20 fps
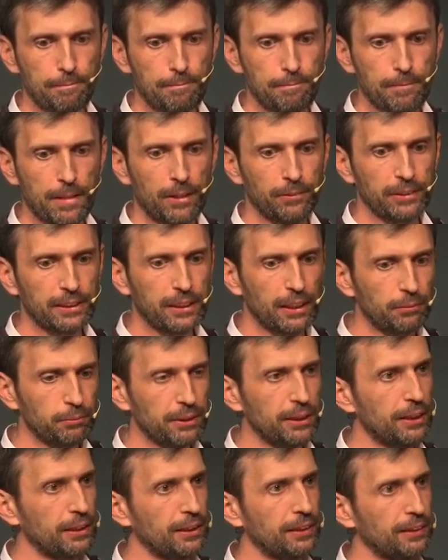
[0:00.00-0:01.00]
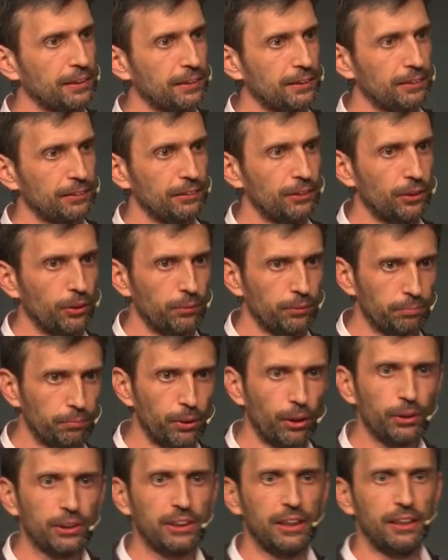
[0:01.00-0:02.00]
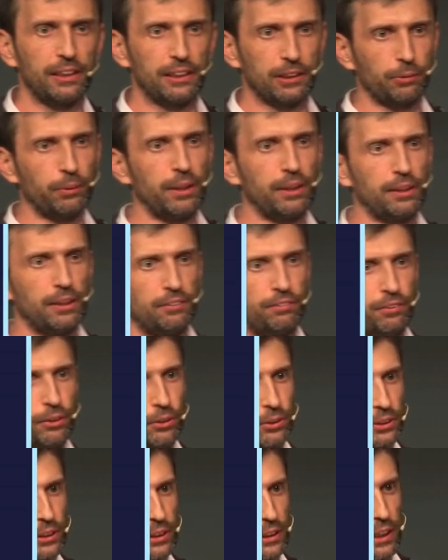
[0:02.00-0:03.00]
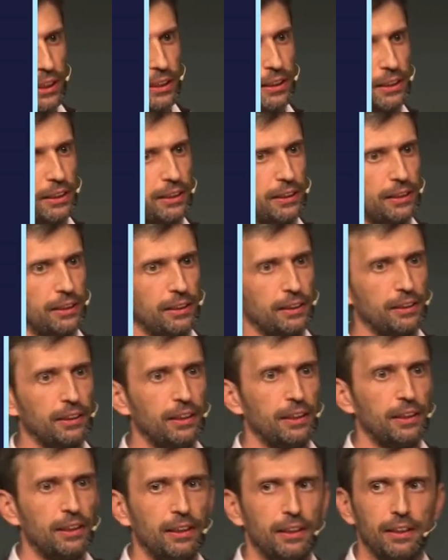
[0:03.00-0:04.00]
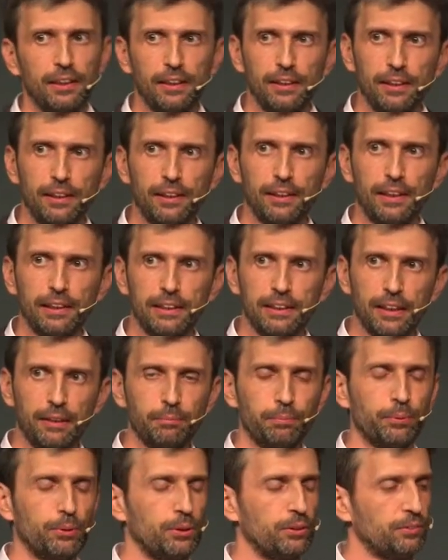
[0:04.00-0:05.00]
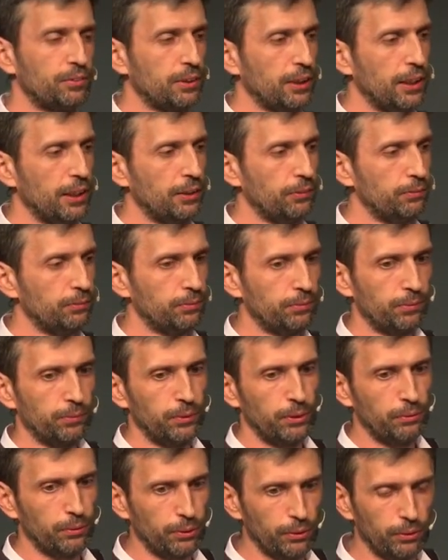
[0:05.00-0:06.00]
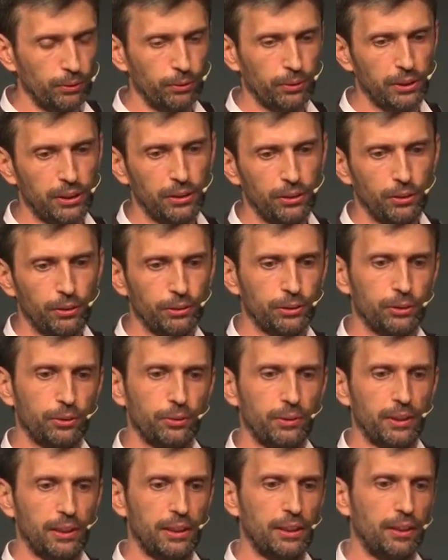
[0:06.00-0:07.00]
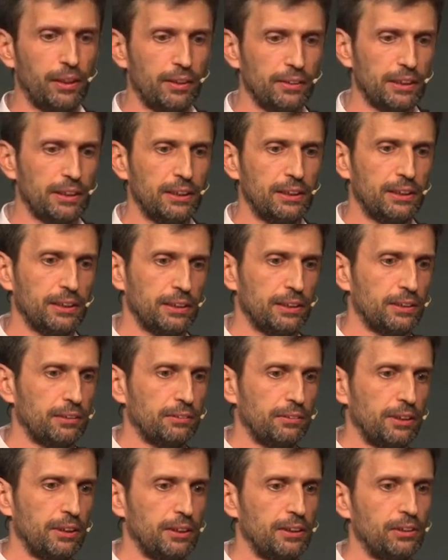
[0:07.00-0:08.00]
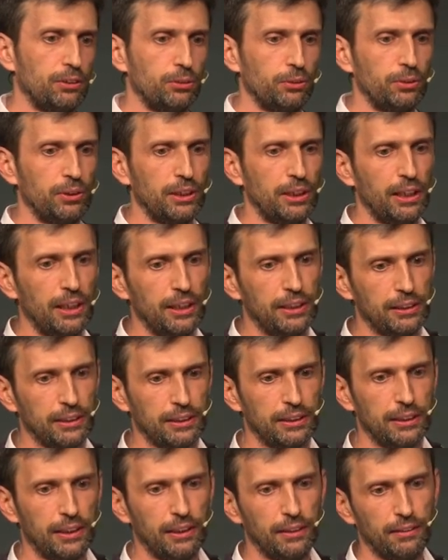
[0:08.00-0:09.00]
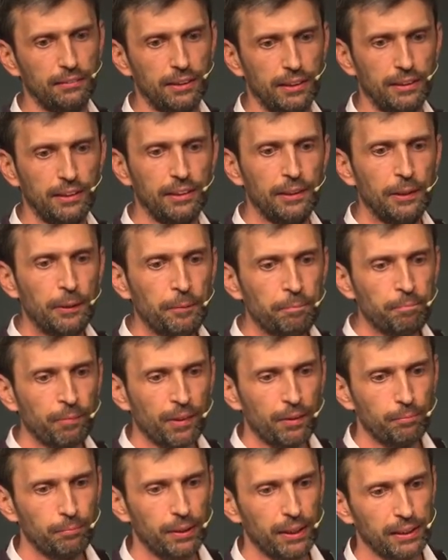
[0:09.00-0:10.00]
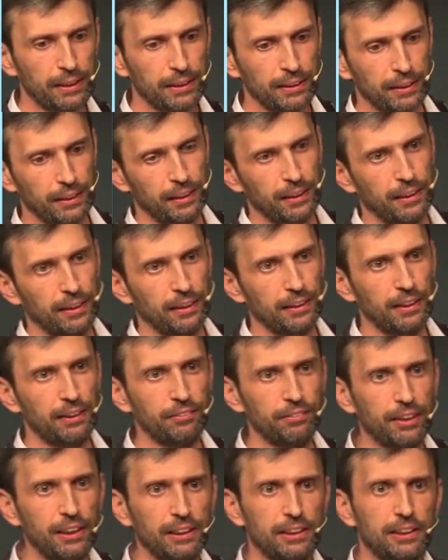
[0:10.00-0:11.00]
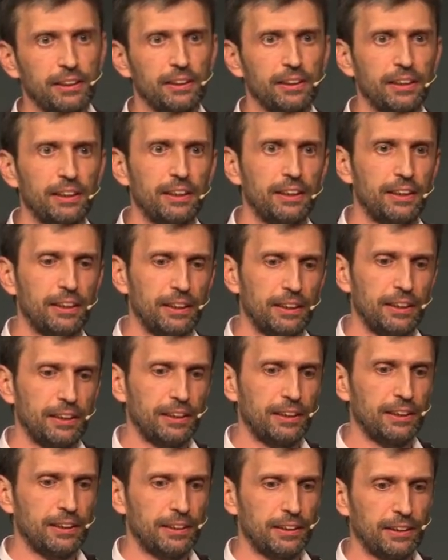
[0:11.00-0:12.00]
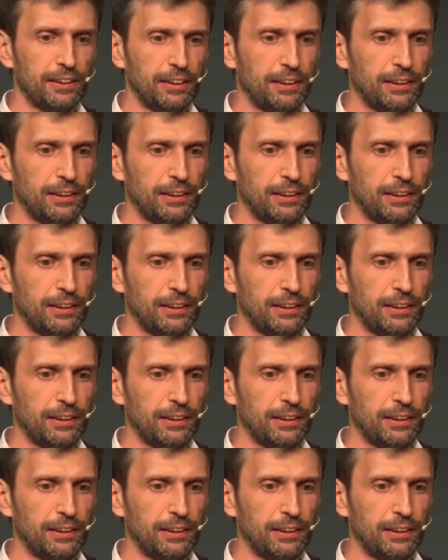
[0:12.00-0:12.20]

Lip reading: Now, Stampsdaq, you know, blockchain is quite diverse, and at some point of time, we were looking also at the art industry to engage, etc. But eventually, the